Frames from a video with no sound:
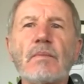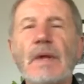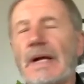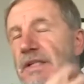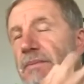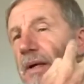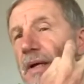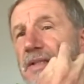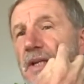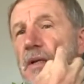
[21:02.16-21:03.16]

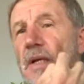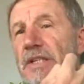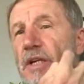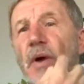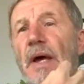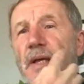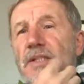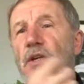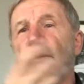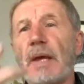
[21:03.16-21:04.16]
It's
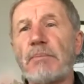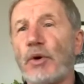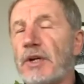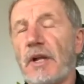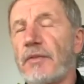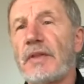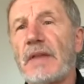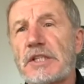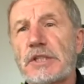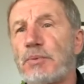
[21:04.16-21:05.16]
a great point. I think
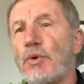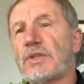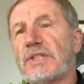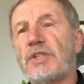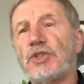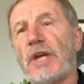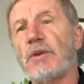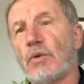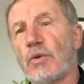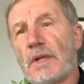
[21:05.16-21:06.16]
that's sport in
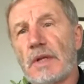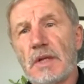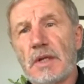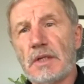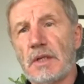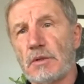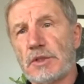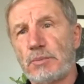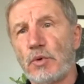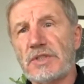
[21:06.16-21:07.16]
general,
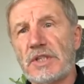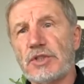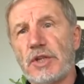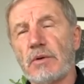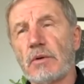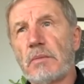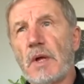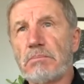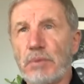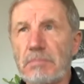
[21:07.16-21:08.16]

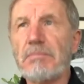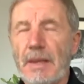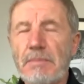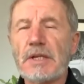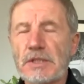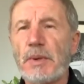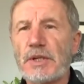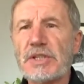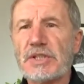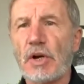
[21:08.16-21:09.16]
but maybe
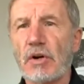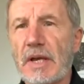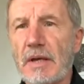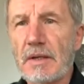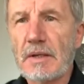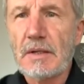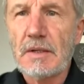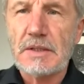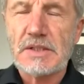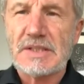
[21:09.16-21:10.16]
especially soccer.
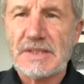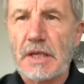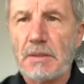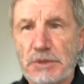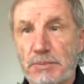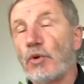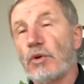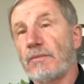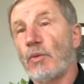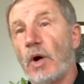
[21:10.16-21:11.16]
It's a team
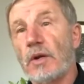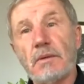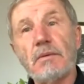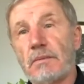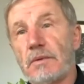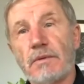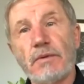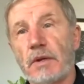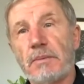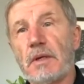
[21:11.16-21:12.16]
sport. One, you've
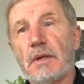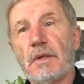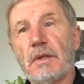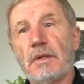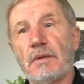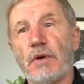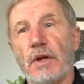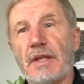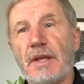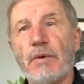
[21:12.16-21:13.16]
got
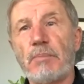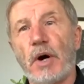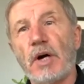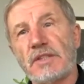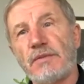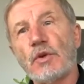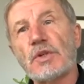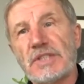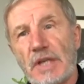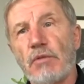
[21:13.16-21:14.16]
to give a part of
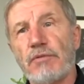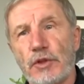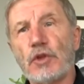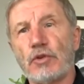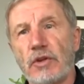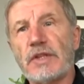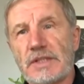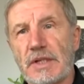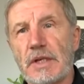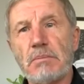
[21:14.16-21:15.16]
yourself for the good of the
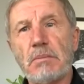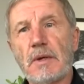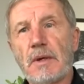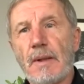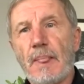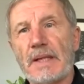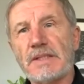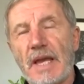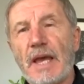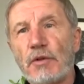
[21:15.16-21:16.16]
team.
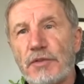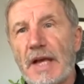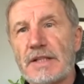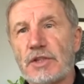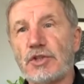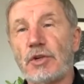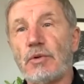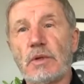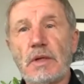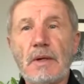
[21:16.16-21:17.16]
That's a healthy attitude.